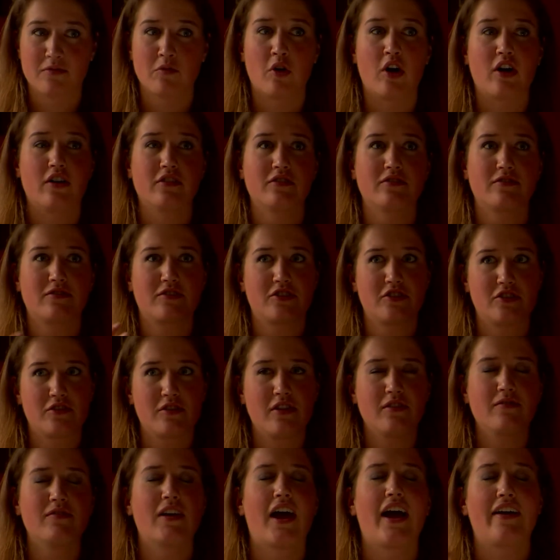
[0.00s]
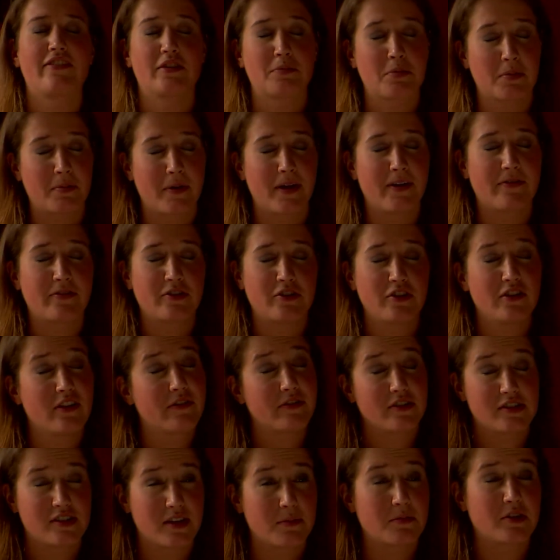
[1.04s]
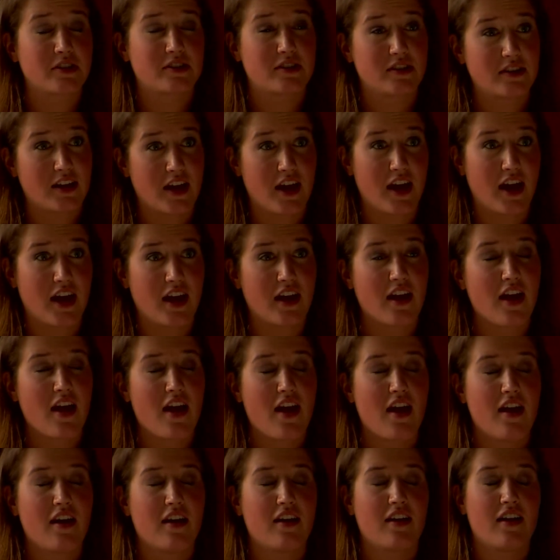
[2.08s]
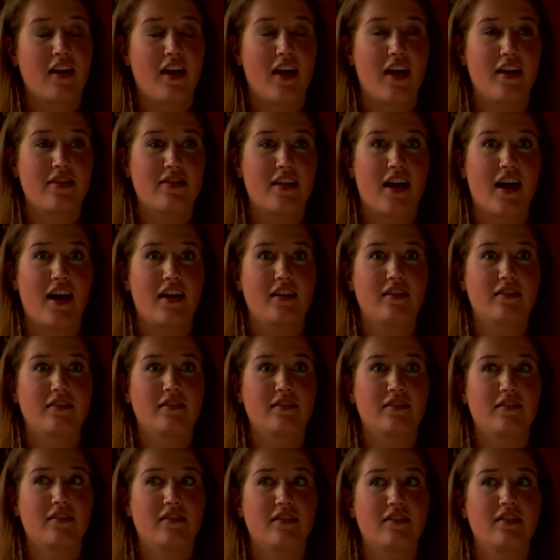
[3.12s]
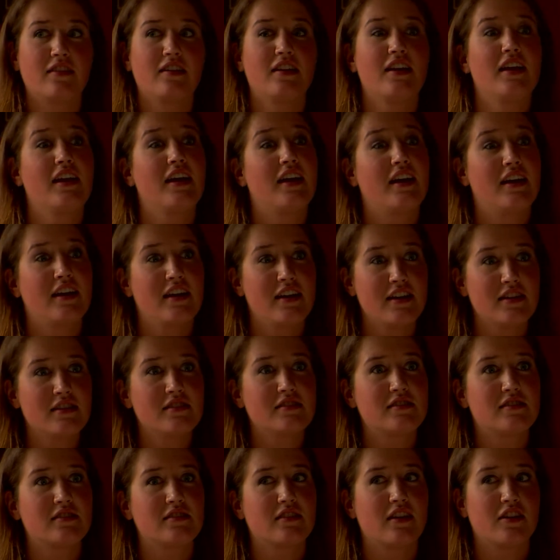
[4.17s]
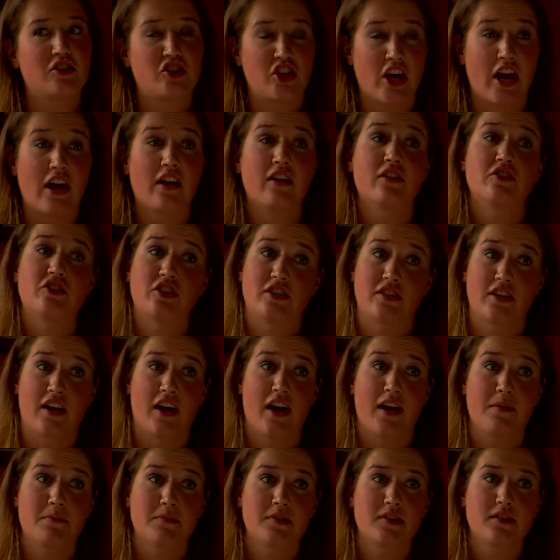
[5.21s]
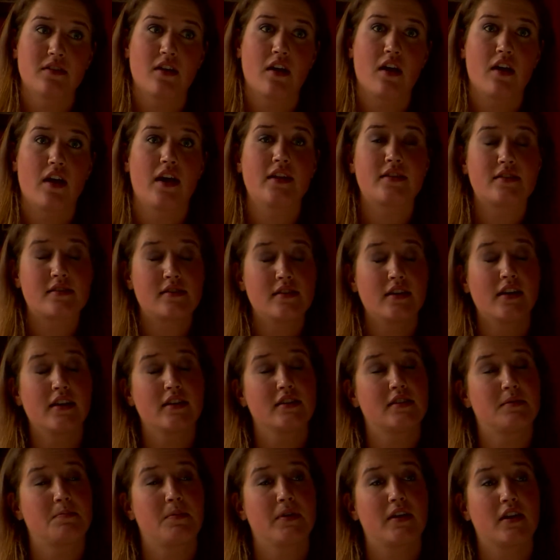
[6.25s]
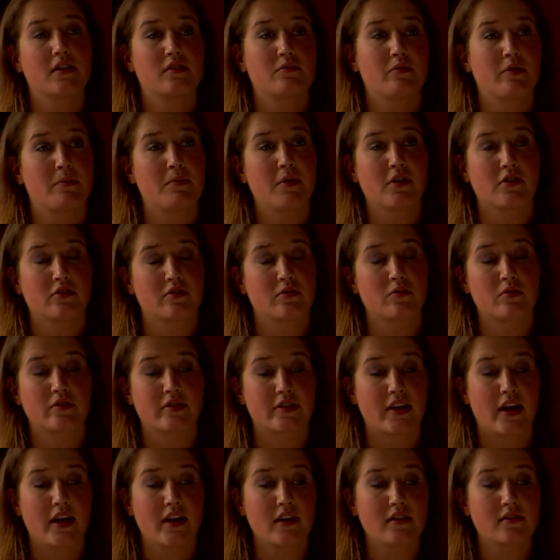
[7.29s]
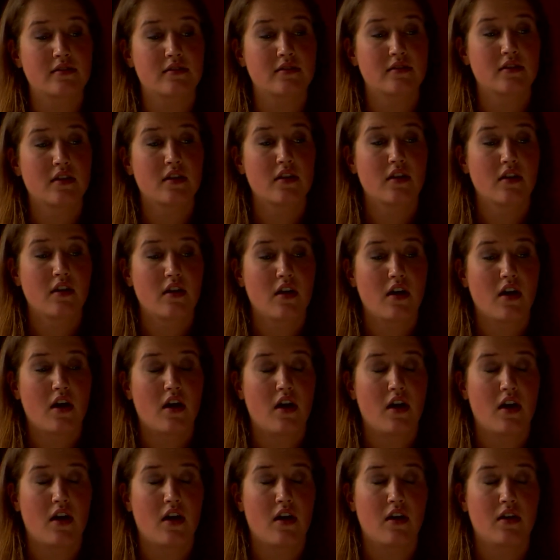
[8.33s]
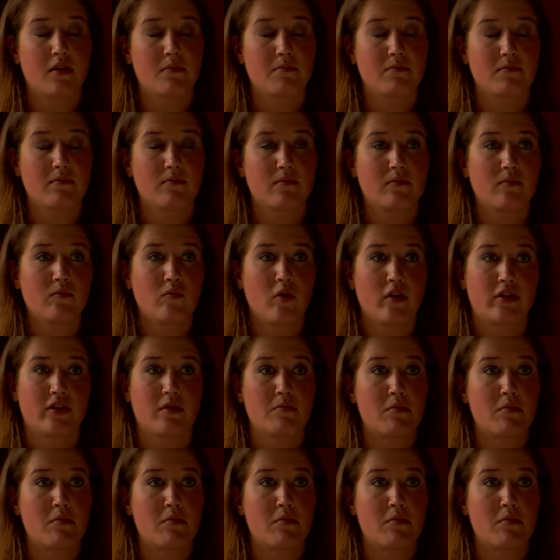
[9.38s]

Well, I have to prepare for 2 different subjects a day, and that is a challenge at times. It's nice because with middle school science, with the